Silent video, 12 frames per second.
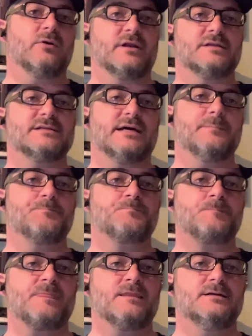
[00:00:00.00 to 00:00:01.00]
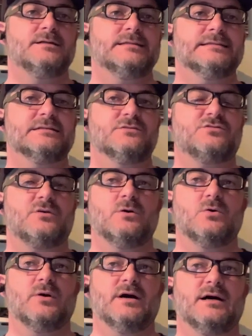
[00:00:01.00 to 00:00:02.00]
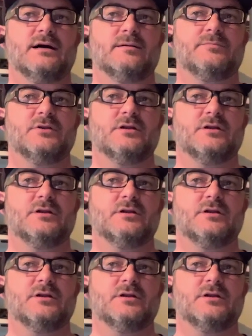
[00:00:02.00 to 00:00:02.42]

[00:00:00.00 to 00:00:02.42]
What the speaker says: at a time. So,